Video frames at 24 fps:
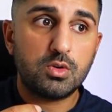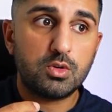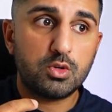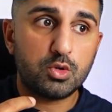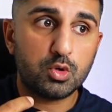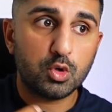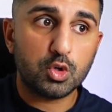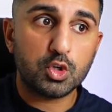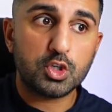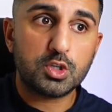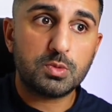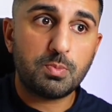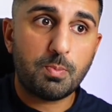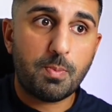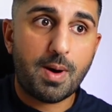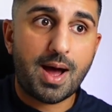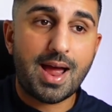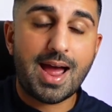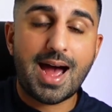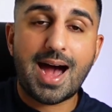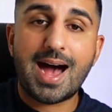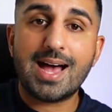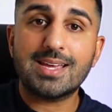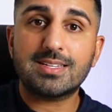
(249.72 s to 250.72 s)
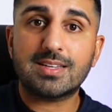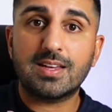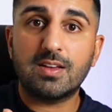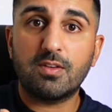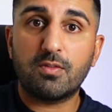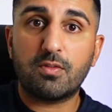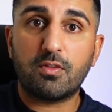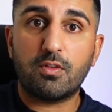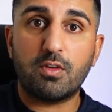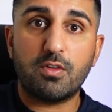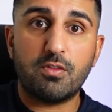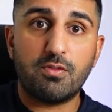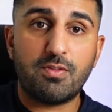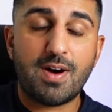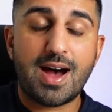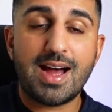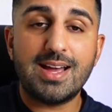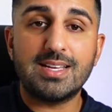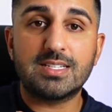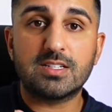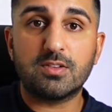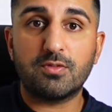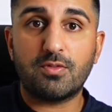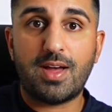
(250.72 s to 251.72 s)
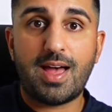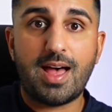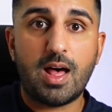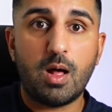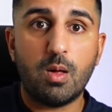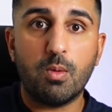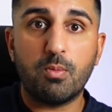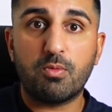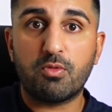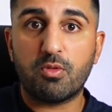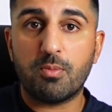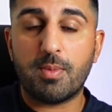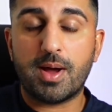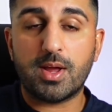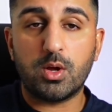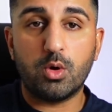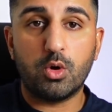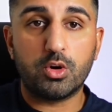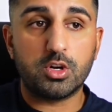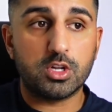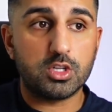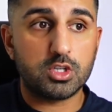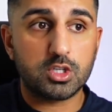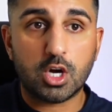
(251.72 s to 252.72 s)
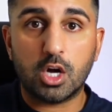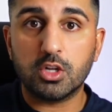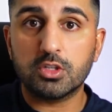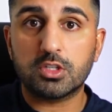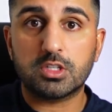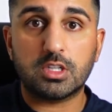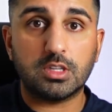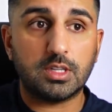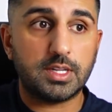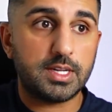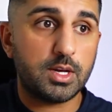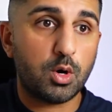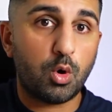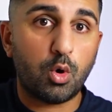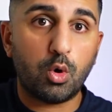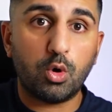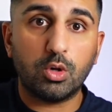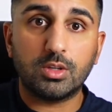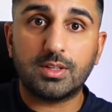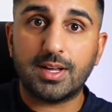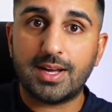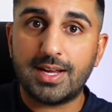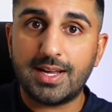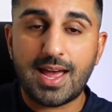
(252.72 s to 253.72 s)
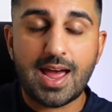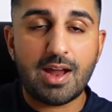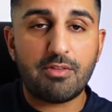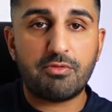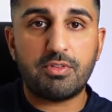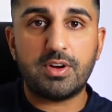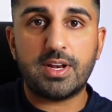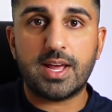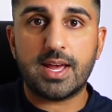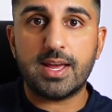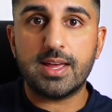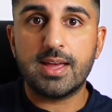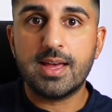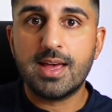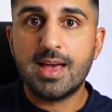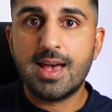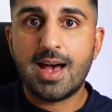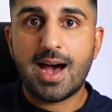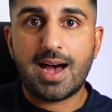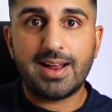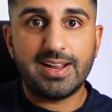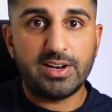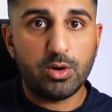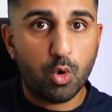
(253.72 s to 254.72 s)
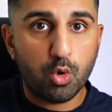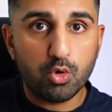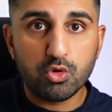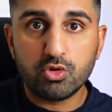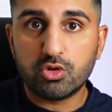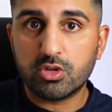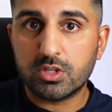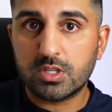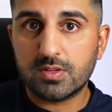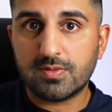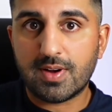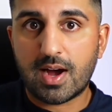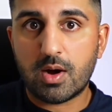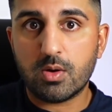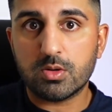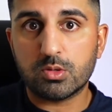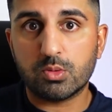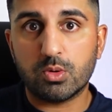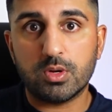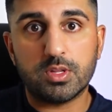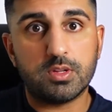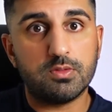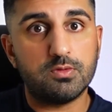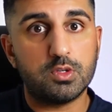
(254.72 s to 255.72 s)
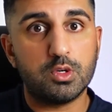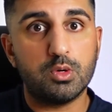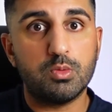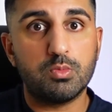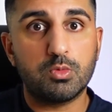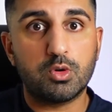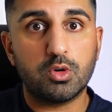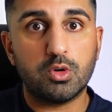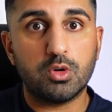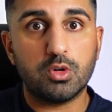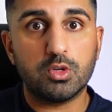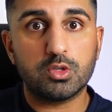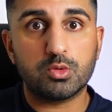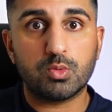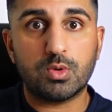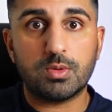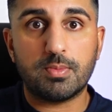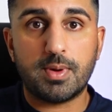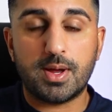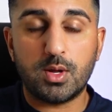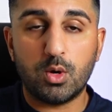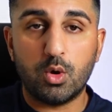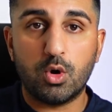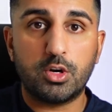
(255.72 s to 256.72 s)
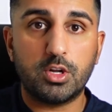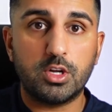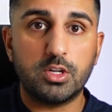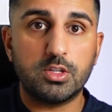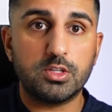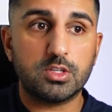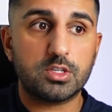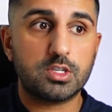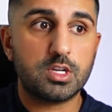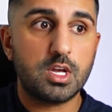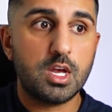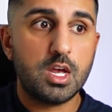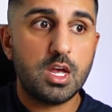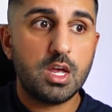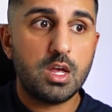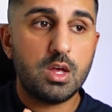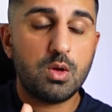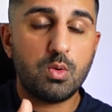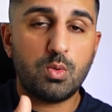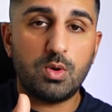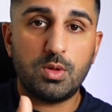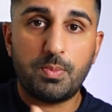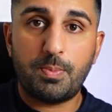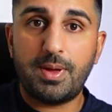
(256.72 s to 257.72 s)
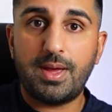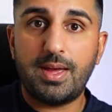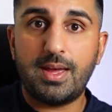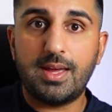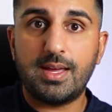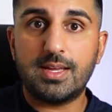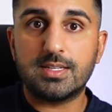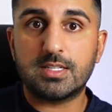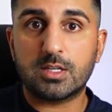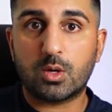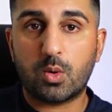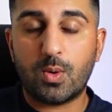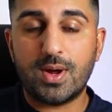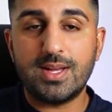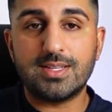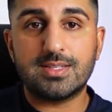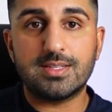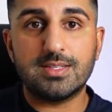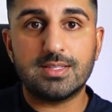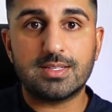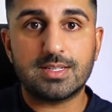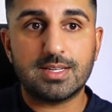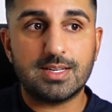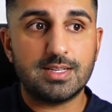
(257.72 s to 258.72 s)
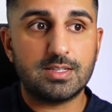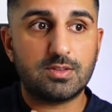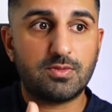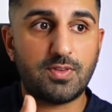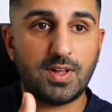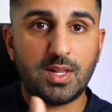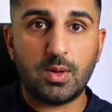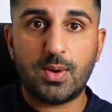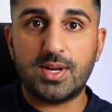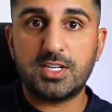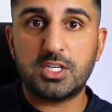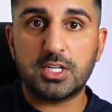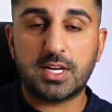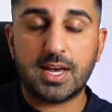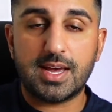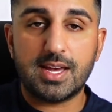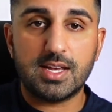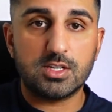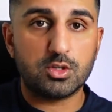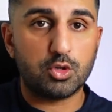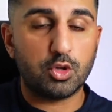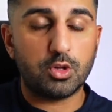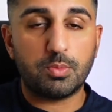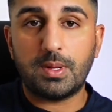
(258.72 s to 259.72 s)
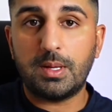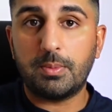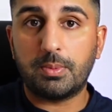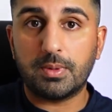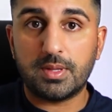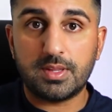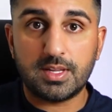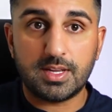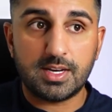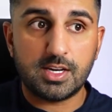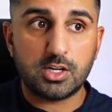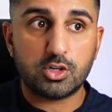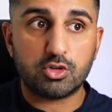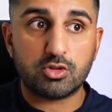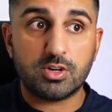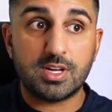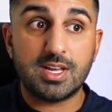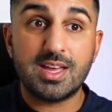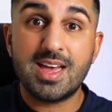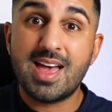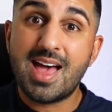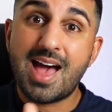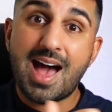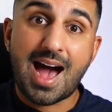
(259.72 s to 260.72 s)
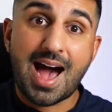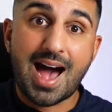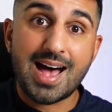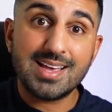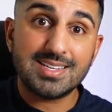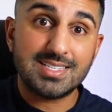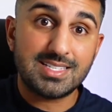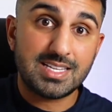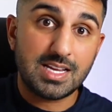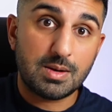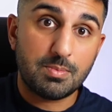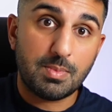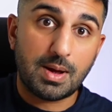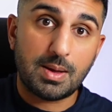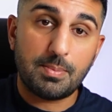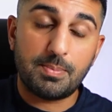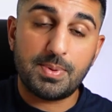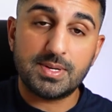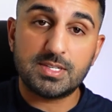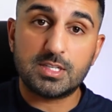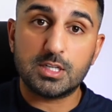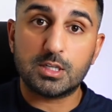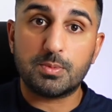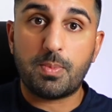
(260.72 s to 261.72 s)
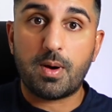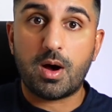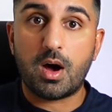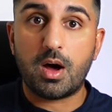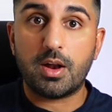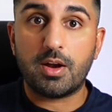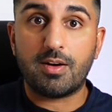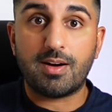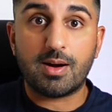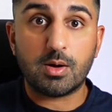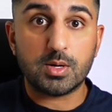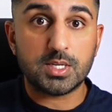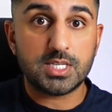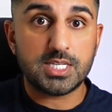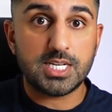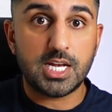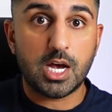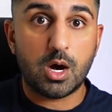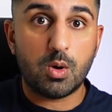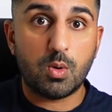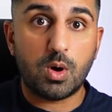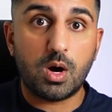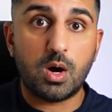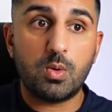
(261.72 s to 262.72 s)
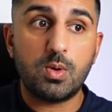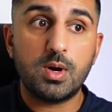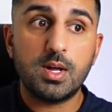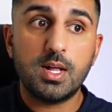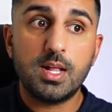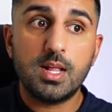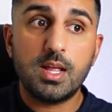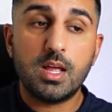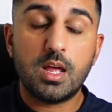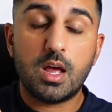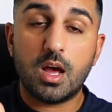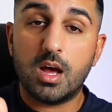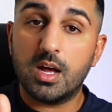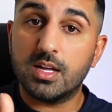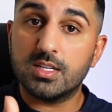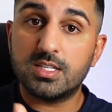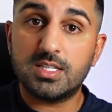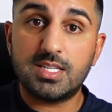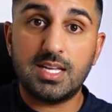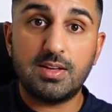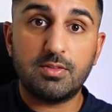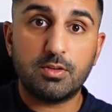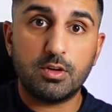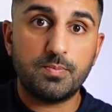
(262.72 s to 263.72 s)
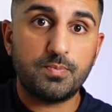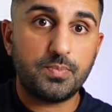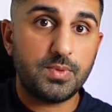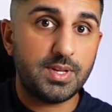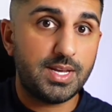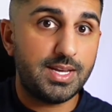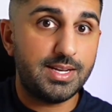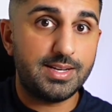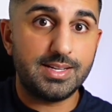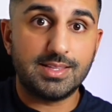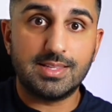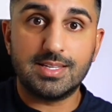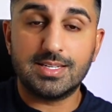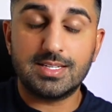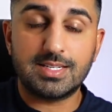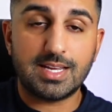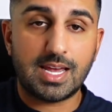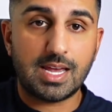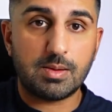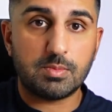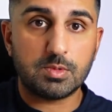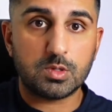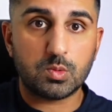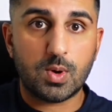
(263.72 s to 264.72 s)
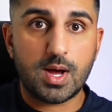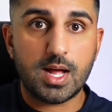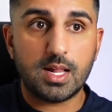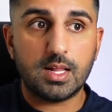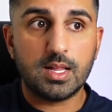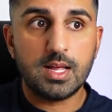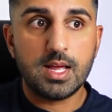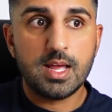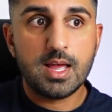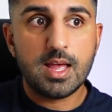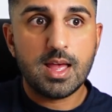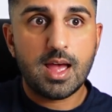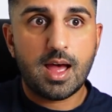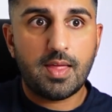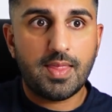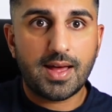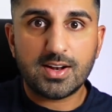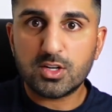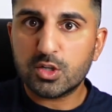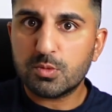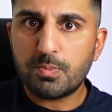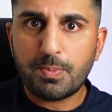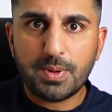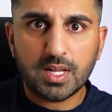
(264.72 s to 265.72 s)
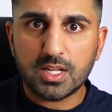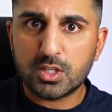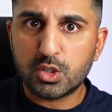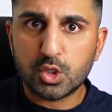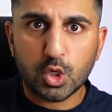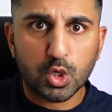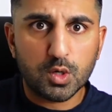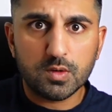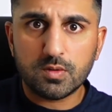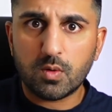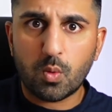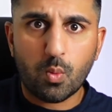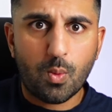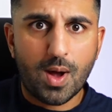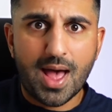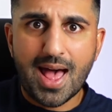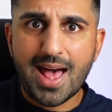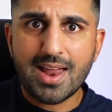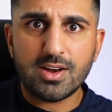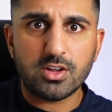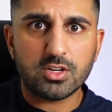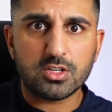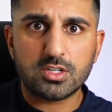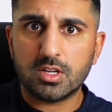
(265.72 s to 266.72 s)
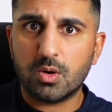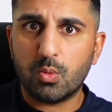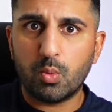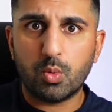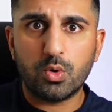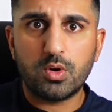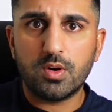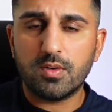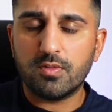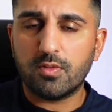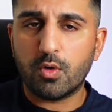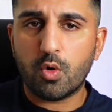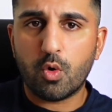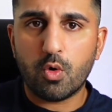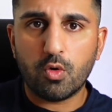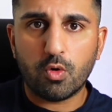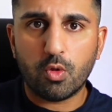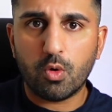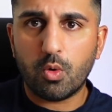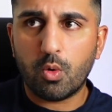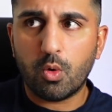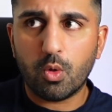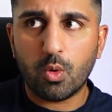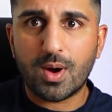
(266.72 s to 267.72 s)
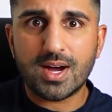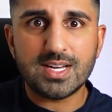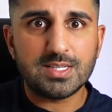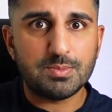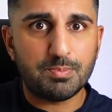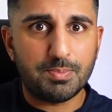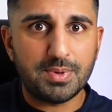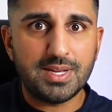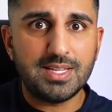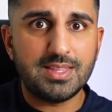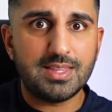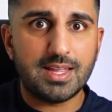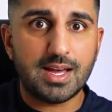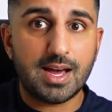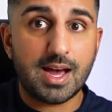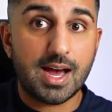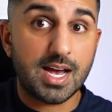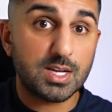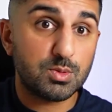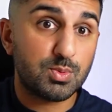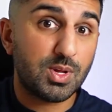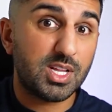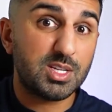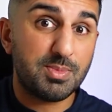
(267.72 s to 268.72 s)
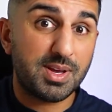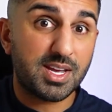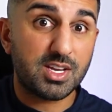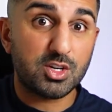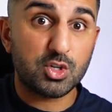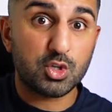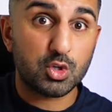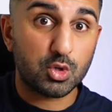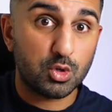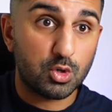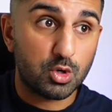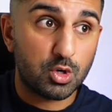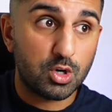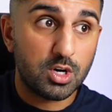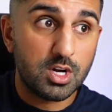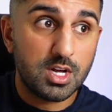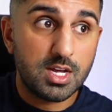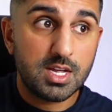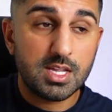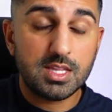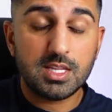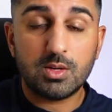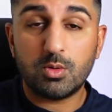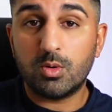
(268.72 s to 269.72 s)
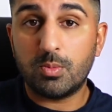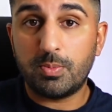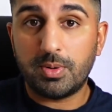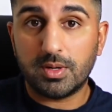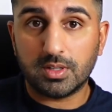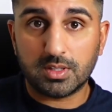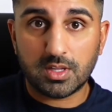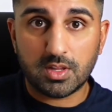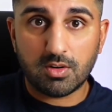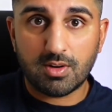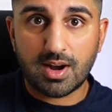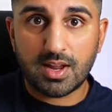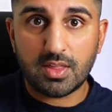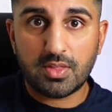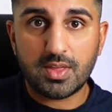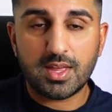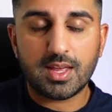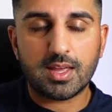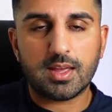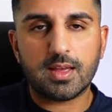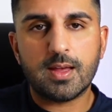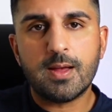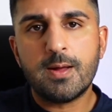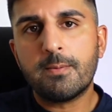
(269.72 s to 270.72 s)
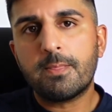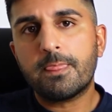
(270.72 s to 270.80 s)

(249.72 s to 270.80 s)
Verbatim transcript: just by asking for advice and for help from my audience constantly, all day, every day. I had hundreds of hours worth of Zoom calls with my audience, with peers, acquaintances, fellow educators, and other people in the industry, as did my business partner, our COO, uh, Stephen. He did the same as well. And that just built a ton of awareness that wouldn't have otherwise been there, as well as making sure that we were building the right thing.